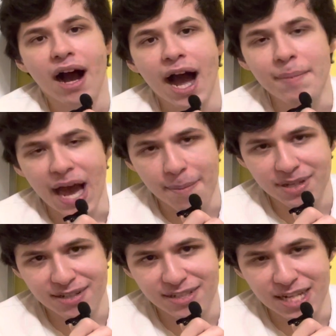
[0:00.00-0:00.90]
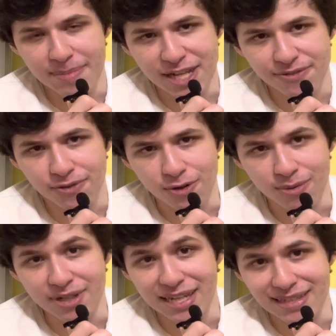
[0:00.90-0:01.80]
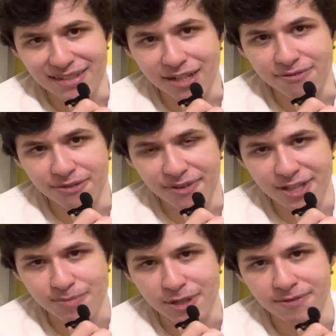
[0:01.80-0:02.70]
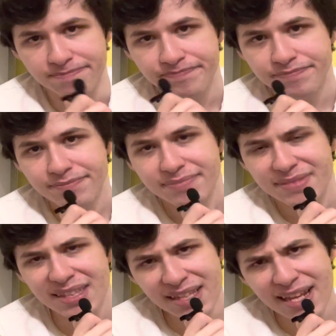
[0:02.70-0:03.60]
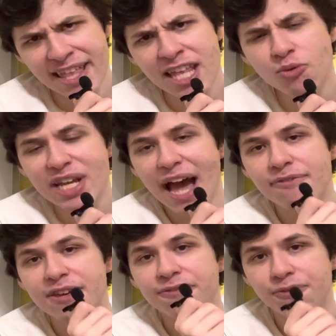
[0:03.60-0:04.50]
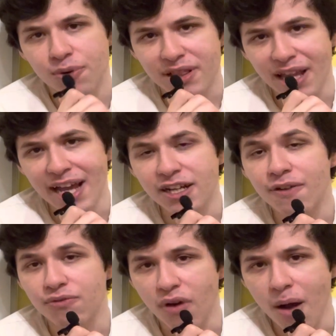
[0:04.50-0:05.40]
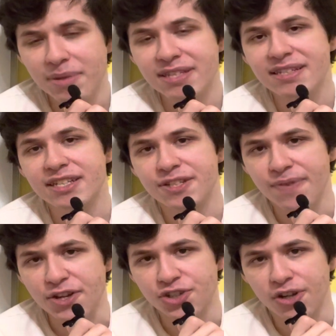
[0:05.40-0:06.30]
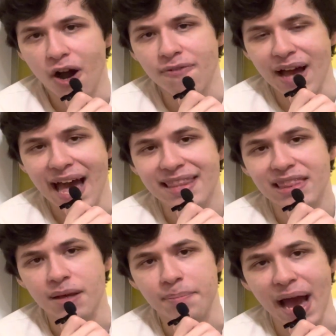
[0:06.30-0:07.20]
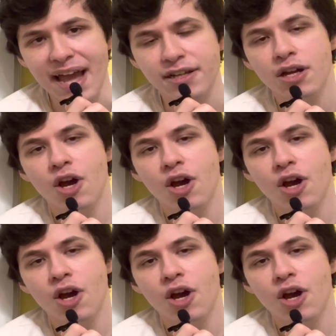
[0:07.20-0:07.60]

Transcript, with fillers: I'm happy to see him as forward instead of defenseman. And then we have the fourth line of Robins, Svechnikov, and Labanc.